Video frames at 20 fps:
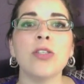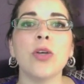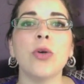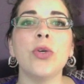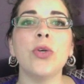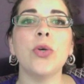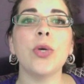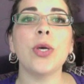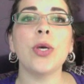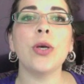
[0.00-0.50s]

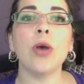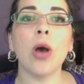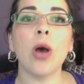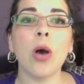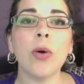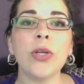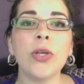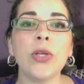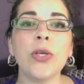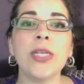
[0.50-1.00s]
So you
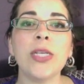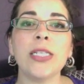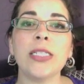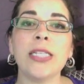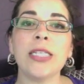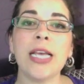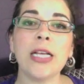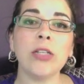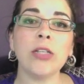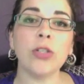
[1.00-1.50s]
can go and you
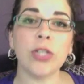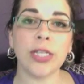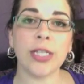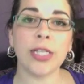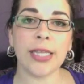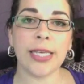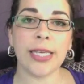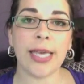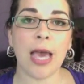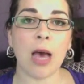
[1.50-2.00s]
can take a
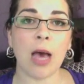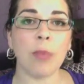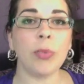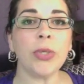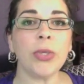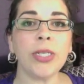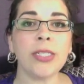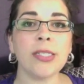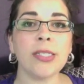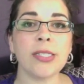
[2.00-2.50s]
look at the
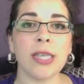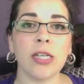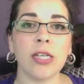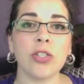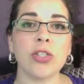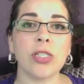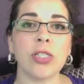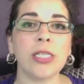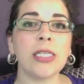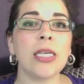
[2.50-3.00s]
cap book and
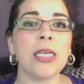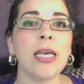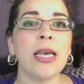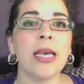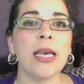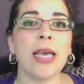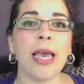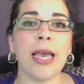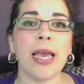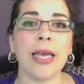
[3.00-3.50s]
scheduling,
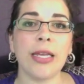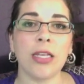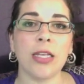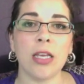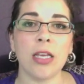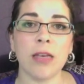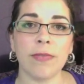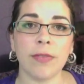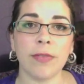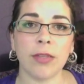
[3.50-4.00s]

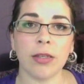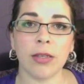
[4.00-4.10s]
and if